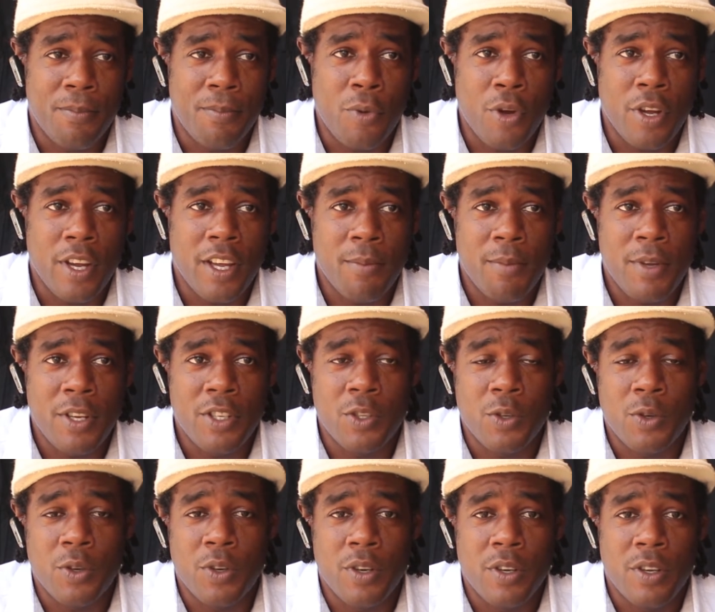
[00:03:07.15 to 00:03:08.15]
bringing me
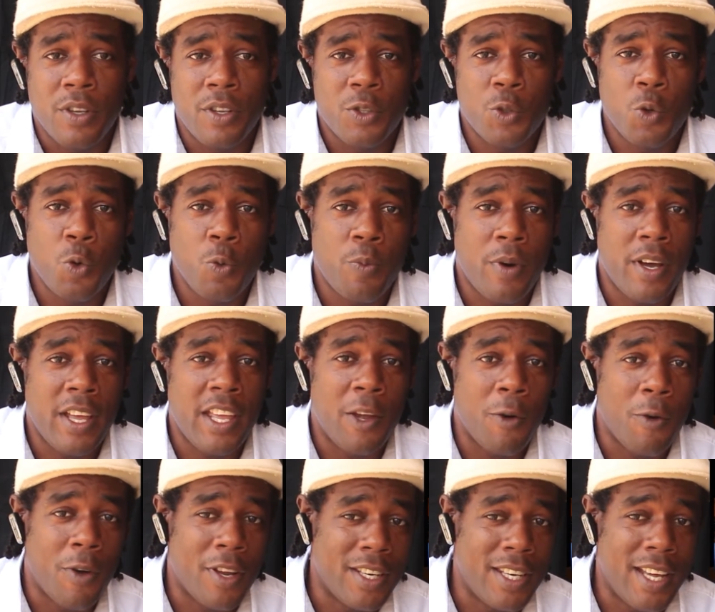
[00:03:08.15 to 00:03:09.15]
to
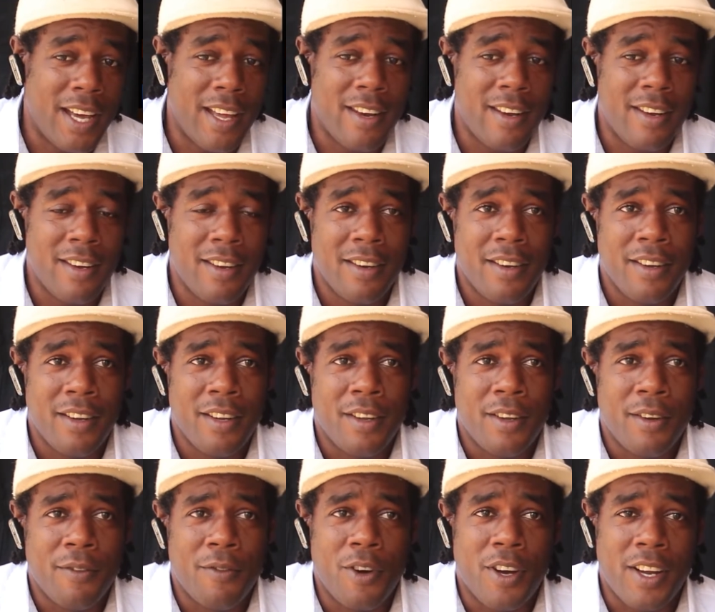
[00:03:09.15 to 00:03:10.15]
superhero dad
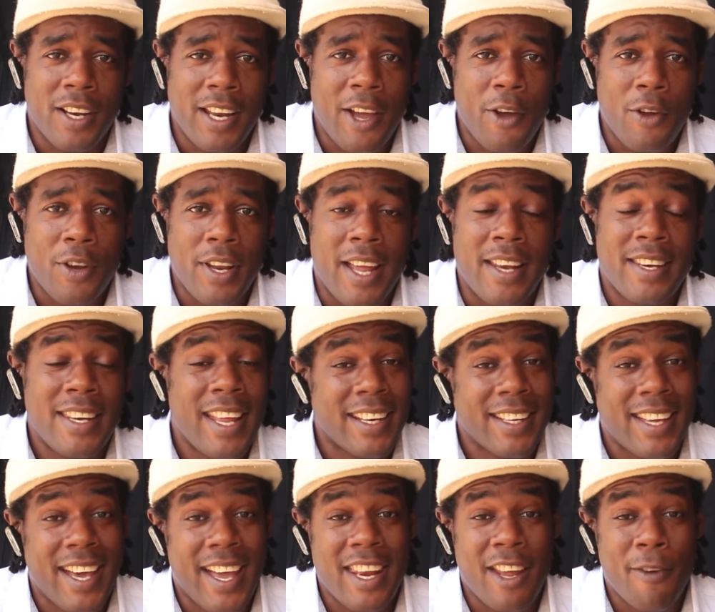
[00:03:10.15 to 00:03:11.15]
for Clarendon,
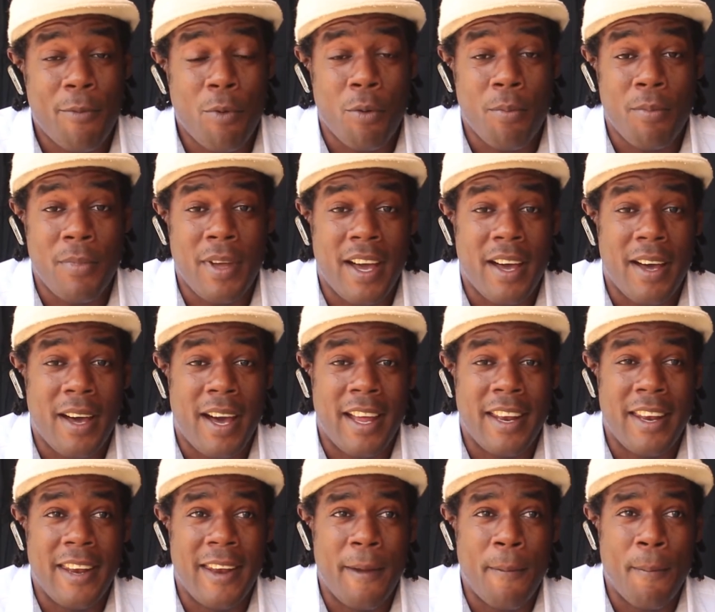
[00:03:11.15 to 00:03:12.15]
that kind of put me
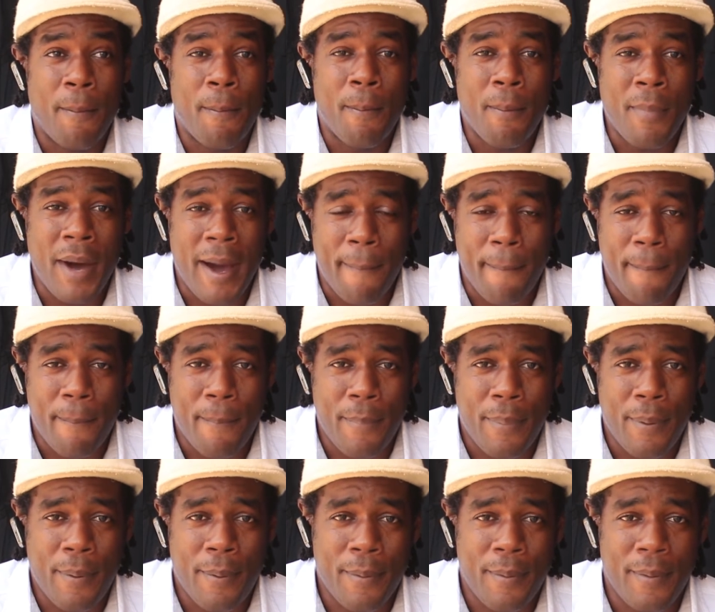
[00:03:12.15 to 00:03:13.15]
on the map.
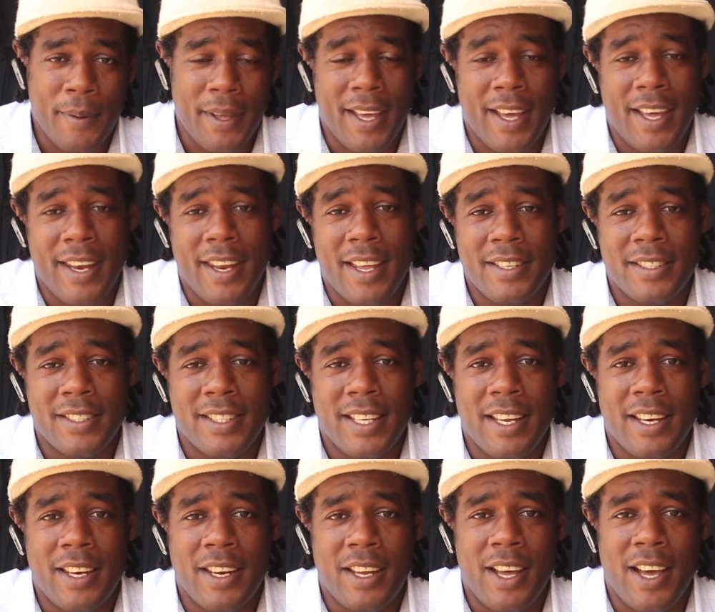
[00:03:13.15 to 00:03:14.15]
You
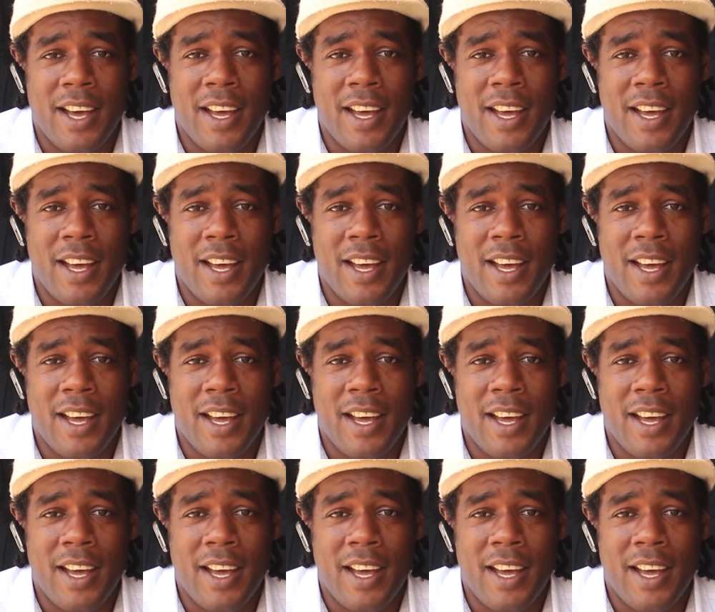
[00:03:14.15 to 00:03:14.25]
understand?